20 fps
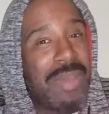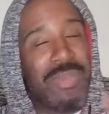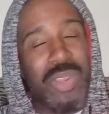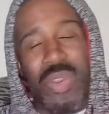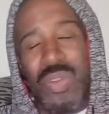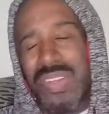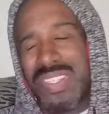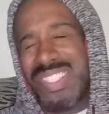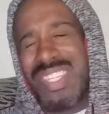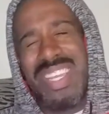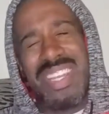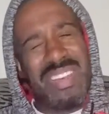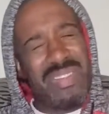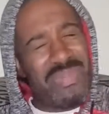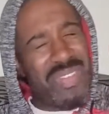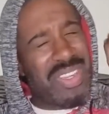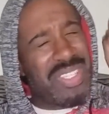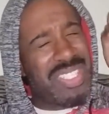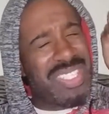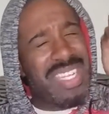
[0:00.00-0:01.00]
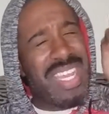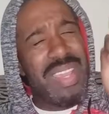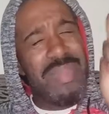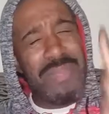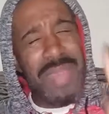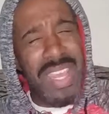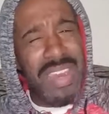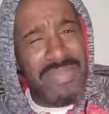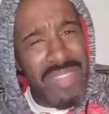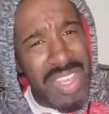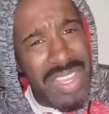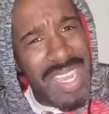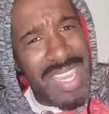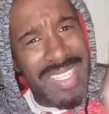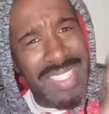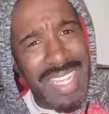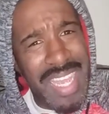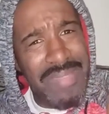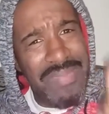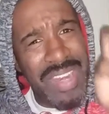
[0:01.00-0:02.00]
I'm going to see it the first day, man. If you
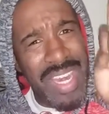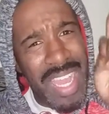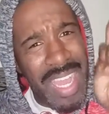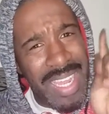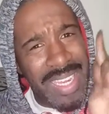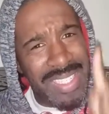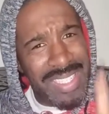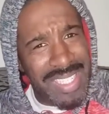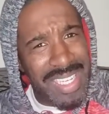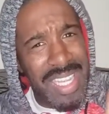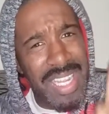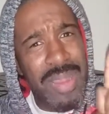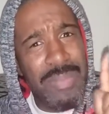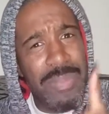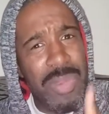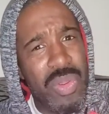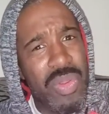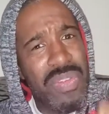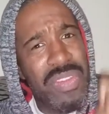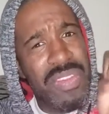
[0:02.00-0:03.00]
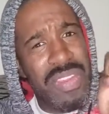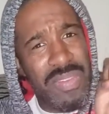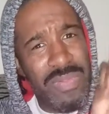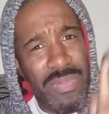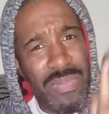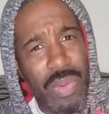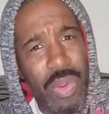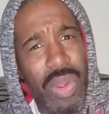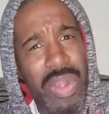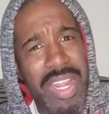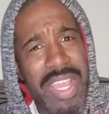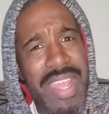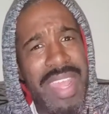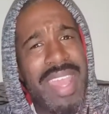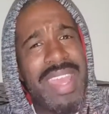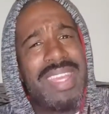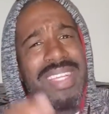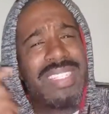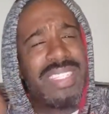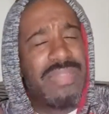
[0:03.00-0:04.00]
guys have not seen a movie in
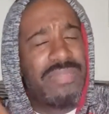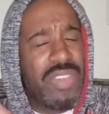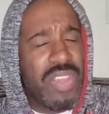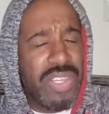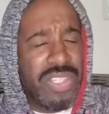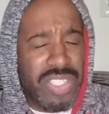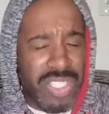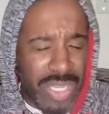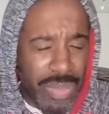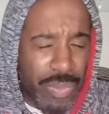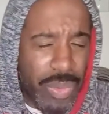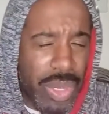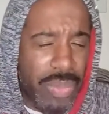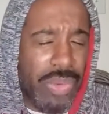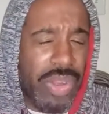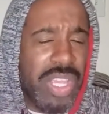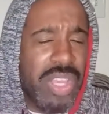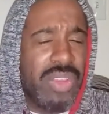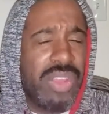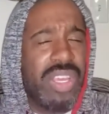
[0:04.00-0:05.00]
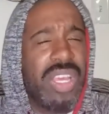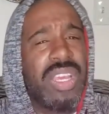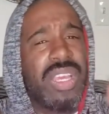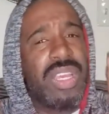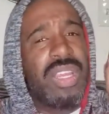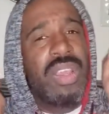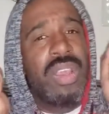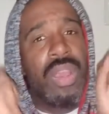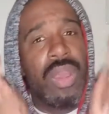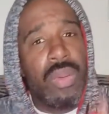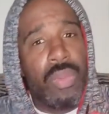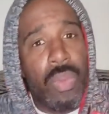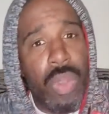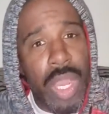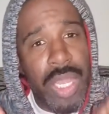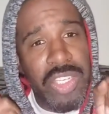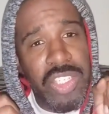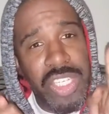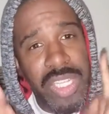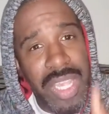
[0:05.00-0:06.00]
4DX, if you're somewhere where you could
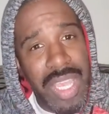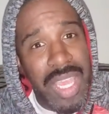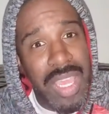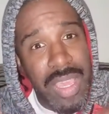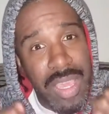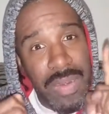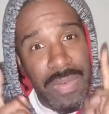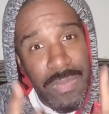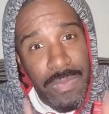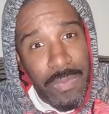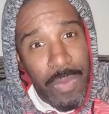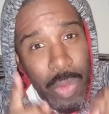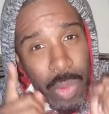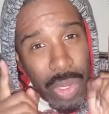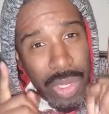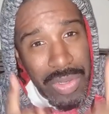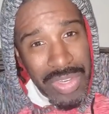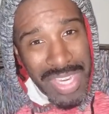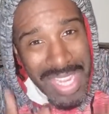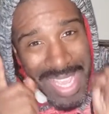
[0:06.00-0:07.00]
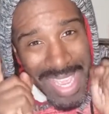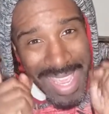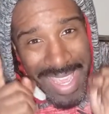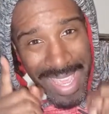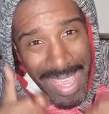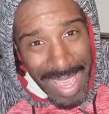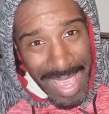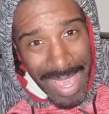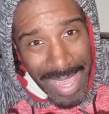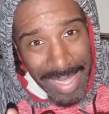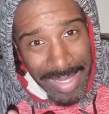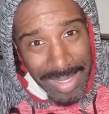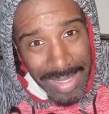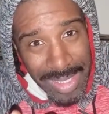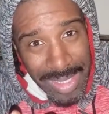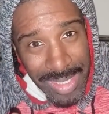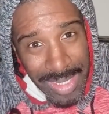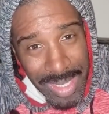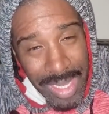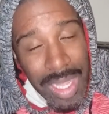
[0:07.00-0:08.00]
watch it in
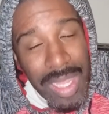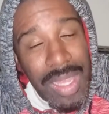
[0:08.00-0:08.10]
4DX.